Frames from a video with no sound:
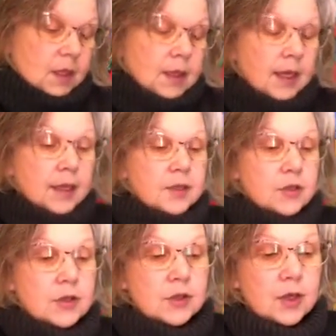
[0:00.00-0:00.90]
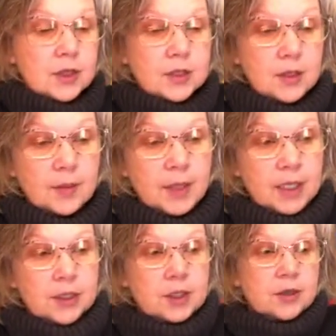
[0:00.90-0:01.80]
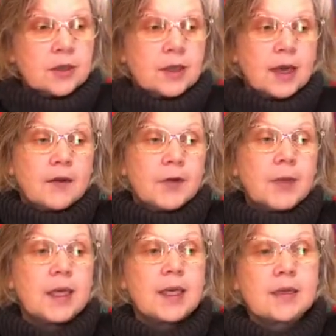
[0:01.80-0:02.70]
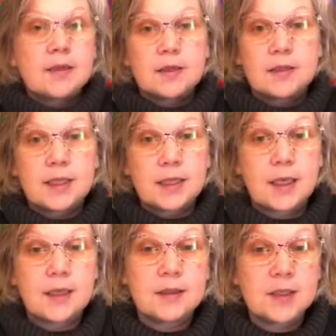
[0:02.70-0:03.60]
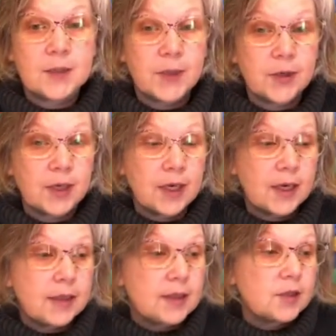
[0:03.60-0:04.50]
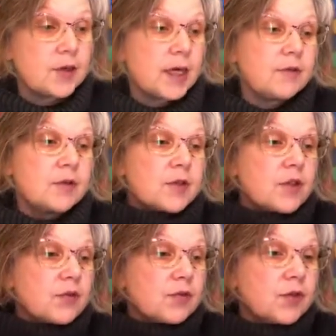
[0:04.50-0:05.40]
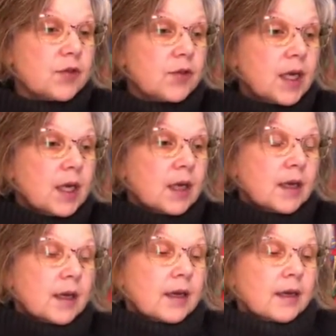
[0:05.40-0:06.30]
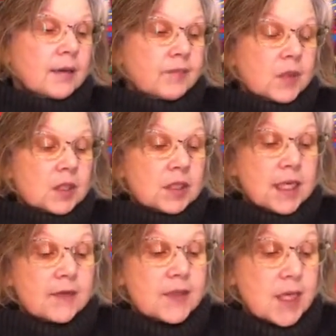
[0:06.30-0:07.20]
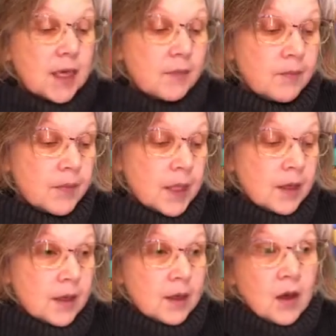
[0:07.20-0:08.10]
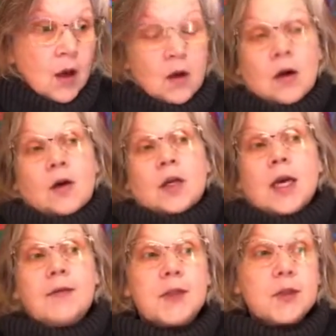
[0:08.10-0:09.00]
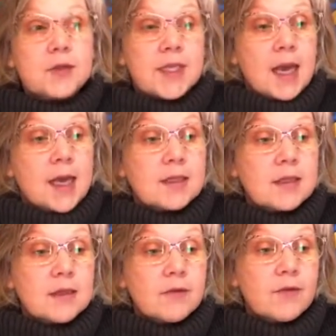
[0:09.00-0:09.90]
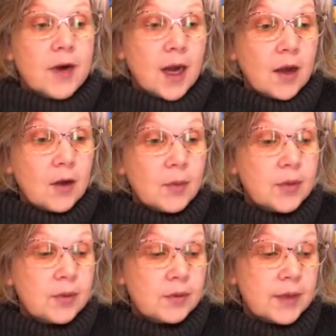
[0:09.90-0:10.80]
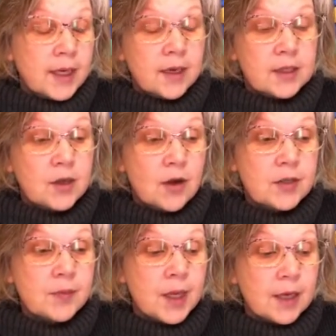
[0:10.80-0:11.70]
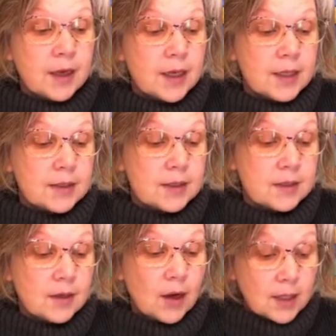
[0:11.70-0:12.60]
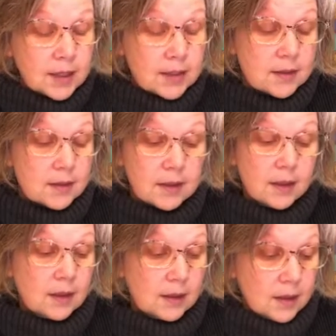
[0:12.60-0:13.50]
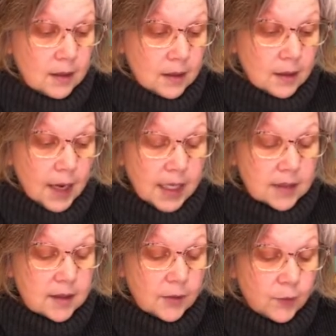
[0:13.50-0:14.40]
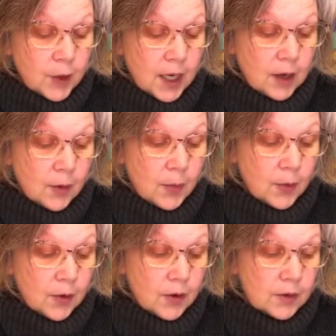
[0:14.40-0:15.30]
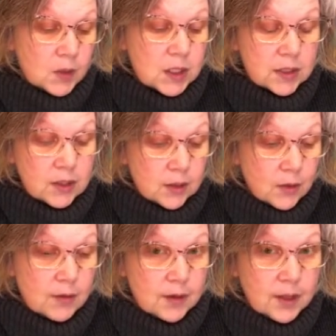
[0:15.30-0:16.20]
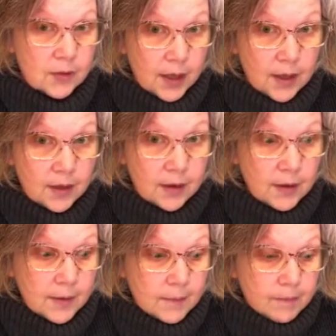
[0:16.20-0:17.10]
like, angels are non-denominational, and everybody has a dedicated spirit guide that travels through their lifetime. All you have to do is ask them for help. Like, I talk to my guides constantly, asking for help or just to know that they're there.